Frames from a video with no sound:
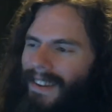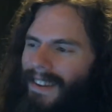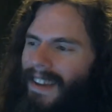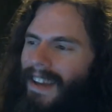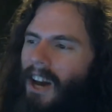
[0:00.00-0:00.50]

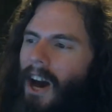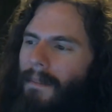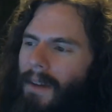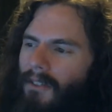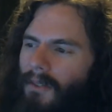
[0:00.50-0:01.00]
he
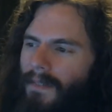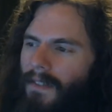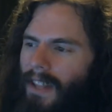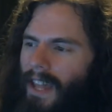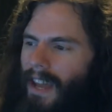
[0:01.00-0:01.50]
caught my drift
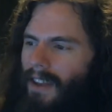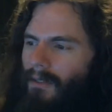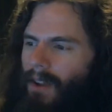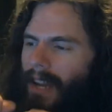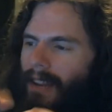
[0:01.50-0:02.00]
in the
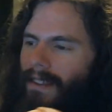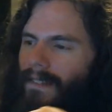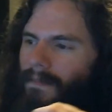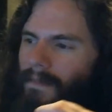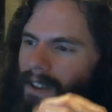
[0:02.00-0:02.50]
end, right?
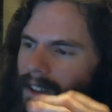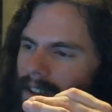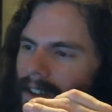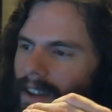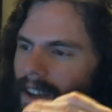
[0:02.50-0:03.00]

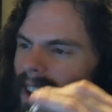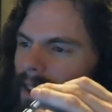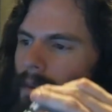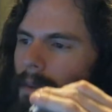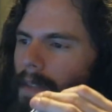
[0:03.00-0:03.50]

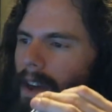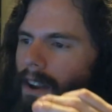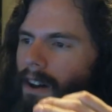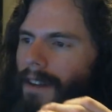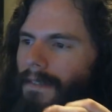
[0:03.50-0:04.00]
Gotta rip that
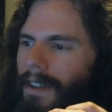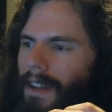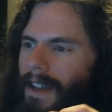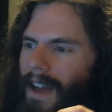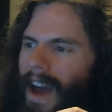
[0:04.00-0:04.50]
off.
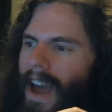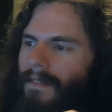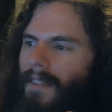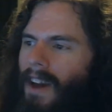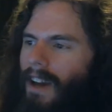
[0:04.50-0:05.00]
I
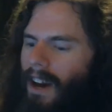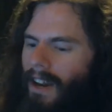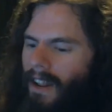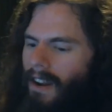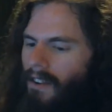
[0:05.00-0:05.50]
have not
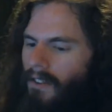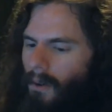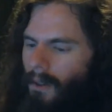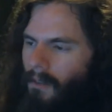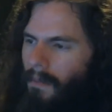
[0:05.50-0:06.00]
gotten an
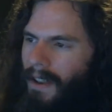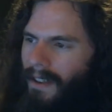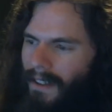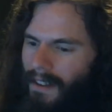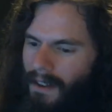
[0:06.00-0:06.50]

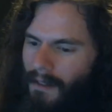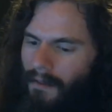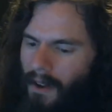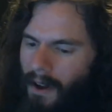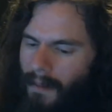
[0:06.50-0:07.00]
endorsement
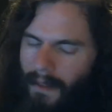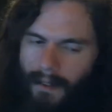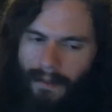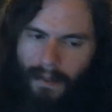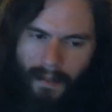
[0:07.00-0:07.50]
from
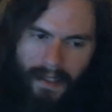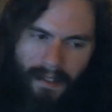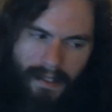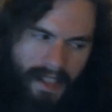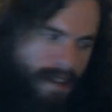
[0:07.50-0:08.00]
from the,
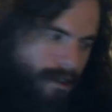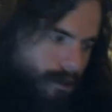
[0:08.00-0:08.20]
these